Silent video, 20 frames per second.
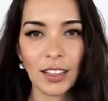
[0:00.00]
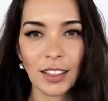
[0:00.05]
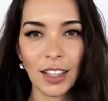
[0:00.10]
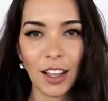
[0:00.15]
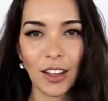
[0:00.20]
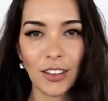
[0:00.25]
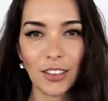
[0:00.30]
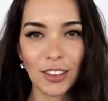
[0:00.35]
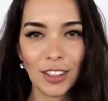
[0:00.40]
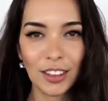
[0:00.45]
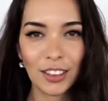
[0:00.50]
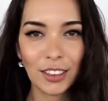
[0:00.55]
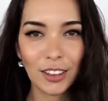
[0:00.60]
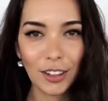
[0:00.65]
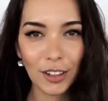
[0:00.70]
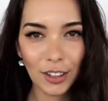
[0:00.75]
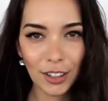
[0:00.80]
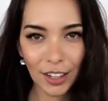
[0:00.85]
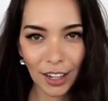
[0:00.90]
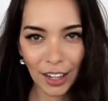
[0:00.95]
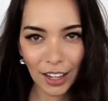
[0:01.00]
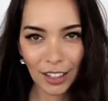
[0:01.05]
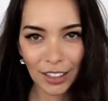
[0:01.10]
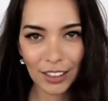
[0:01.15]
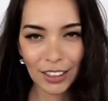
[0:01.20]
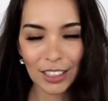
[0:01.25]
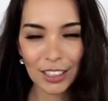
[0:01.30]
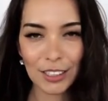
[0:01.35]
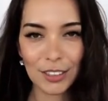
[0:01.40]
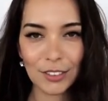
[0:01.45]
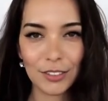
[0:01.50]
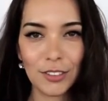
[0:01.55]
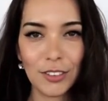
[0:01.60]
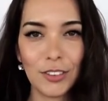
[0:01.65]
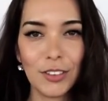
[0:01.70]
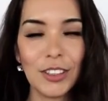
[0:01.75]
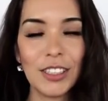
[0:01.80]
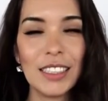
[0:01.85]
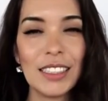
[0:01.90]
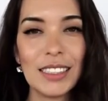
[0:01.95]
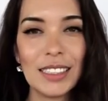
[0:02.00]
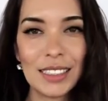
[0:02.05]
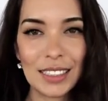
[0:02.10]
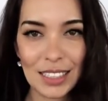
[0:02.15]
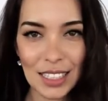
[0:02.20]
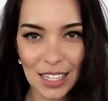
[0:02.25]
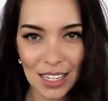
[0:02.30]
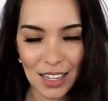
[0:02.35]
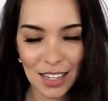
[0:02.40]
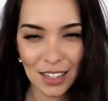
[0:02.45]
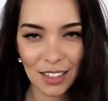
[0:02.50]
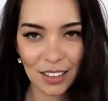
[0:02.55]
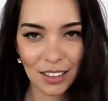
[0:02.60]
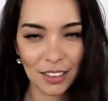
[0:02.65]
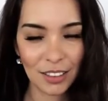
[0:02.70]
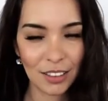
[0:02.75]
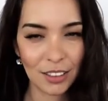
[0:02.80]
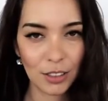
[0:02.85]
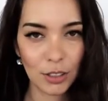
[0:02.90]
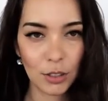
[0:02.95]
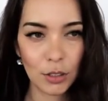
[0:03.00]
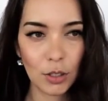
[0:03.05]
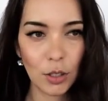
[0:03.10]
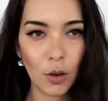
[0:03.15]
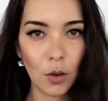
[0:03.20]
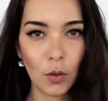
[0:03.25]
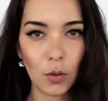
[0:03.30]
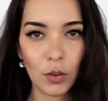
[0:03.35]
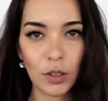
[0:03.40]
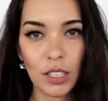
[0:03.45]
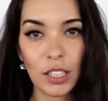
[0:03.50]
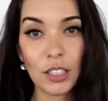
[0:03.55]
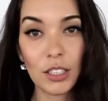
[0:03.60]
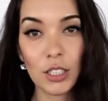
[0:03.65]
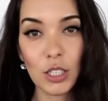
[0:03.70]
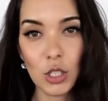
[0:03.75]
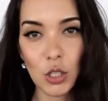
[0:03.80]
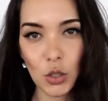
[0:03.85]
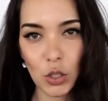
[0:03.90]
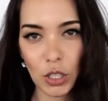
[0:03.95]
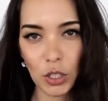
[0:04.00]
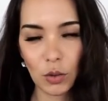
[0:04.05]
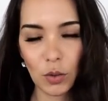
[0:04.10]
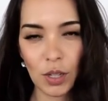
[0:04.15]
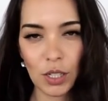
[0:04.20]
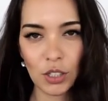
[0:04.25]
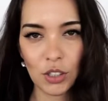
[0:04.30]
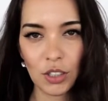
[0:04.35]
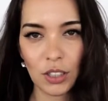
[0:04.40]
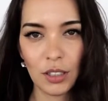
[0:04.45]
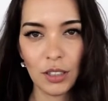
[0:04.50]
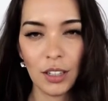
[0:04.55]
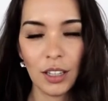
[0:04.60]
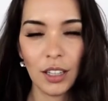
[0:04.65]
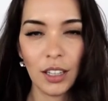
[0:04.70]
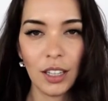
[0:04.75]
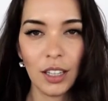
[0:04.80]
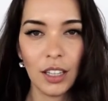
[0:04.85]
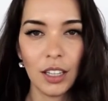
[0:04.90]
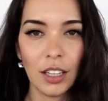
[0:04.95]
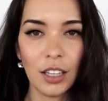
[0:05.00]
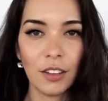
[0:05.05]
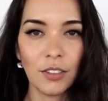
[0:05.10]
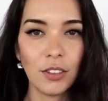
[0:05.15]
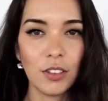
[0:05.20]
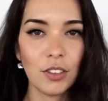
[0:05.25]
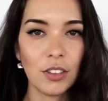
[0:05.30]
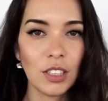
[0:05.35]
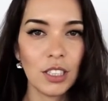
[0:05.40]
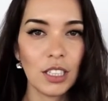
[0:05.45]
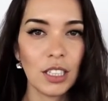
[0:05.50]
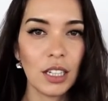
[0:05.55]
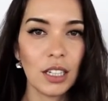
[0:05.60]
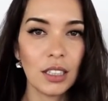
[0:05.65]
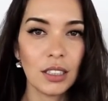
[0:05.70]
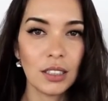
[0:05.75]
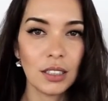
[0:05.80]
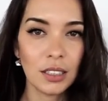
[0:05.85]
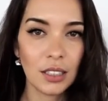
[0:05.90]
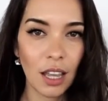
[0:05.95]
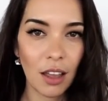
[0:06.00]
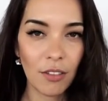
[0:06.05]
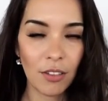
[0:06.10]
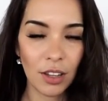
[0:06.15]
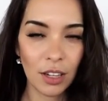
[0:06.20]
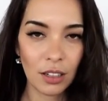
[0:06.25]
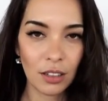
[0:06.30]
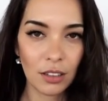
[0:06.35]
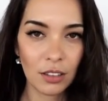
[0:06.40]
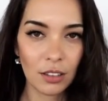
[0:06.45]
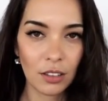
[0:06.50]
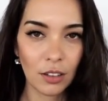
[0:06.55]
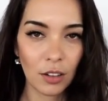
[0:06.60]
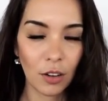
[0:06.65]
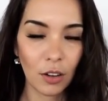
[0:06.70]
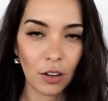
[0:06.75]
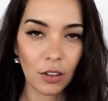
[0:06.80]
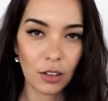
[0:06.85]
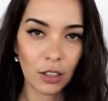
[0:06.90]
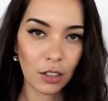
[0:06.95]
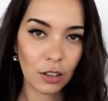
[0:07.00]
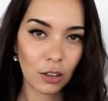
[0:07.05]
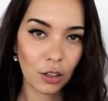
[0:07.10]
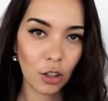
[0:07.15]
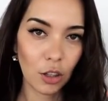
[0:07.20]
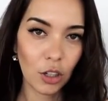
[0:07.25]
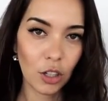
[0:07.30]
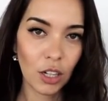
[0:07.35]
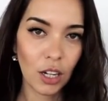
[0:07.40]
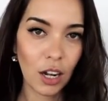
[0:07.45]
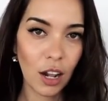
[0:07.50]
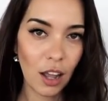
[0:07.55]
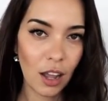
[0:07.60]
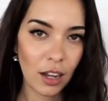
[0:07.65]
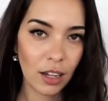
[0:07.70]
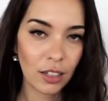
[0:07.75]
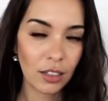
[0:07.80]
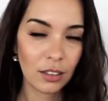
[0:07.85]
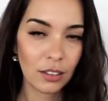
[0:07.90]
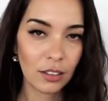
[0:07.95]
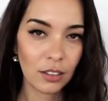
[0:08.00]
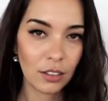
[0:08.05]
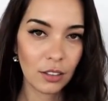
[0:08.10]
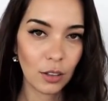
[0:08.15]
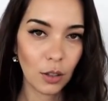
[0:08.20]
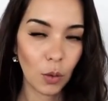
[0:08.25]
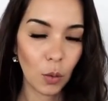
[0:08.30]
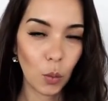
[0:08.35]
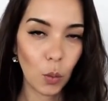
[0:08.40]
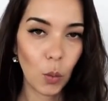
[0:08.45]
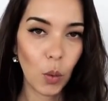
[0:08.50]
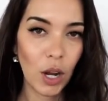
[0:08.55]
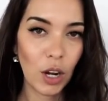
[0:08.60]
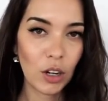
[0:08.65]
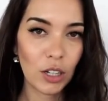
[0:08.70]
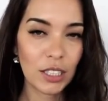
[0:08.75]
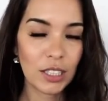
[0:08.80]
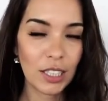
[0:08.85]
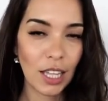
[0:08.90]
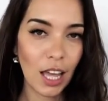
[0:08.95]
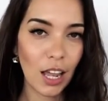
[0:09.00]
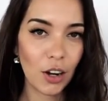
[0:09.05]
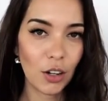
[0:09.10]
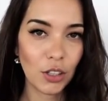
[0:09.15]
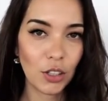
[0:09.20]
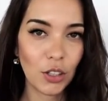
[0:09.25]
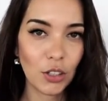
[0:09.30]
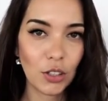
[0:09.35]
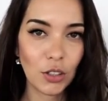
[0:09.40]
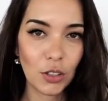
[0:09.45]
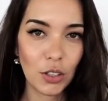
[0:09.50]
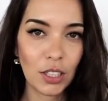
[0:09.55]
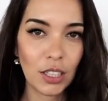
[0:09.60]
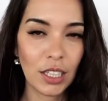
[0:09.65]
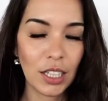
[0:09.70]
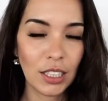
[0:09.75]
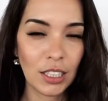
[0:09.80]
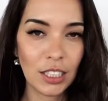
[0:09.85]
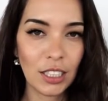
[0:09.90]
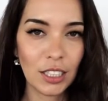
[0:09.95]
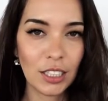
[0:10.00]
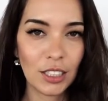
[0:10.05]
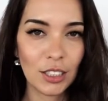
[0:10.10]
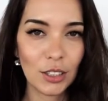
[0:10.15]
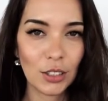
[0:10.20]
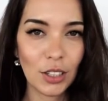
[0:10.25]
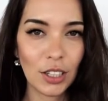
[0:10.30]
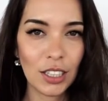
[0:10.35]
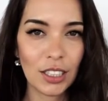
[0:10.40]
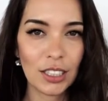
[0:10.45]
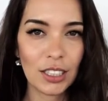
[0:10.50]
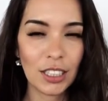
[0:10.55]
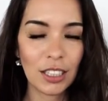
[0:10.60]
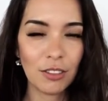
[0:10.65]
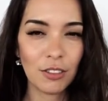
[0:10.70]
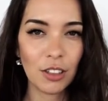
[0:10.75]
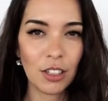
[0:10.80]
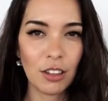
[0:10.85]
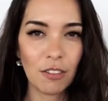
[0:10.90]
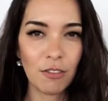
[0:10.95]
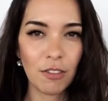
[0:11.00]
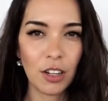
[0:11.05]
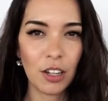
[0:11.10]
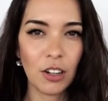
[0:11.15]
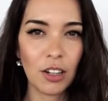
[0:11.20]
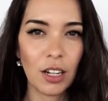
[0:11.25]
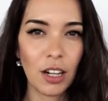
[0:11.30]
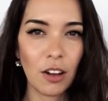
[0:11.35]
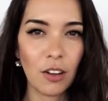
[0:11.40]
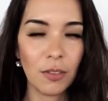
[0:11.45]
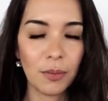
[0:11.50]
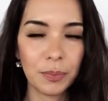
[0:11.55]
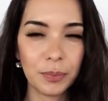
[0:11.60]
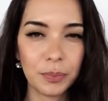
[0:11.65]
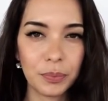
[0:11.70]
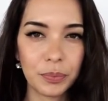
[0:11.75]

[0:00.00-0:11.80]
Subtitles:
Now the third line is for C. So here's a trick question. If you see a 7 on the third line, where is that on your ukulele? Try and see if you can figure it out.